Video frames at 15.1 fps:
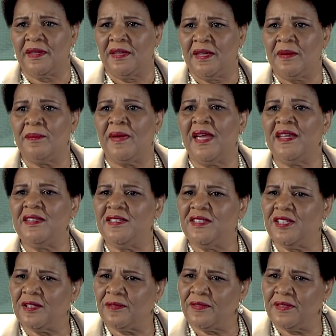and made
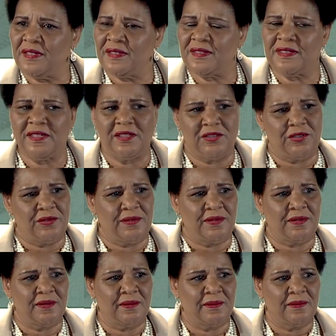different
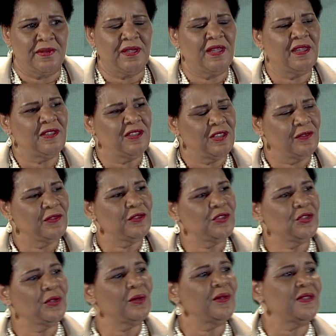decisions and different
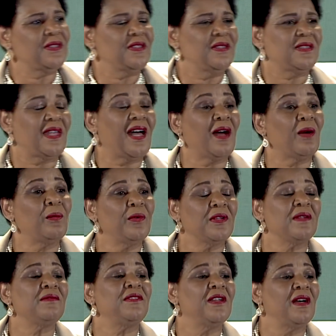choices, I would
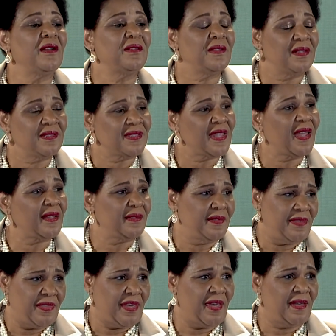have done exactly
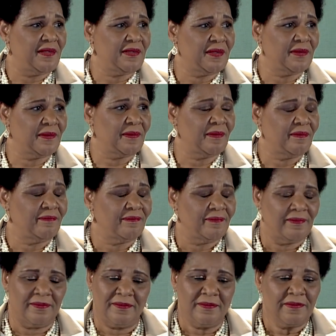that.
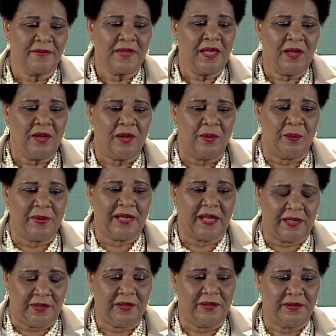But I
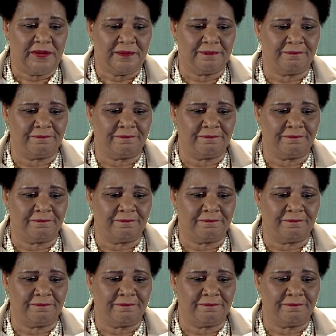couldn't.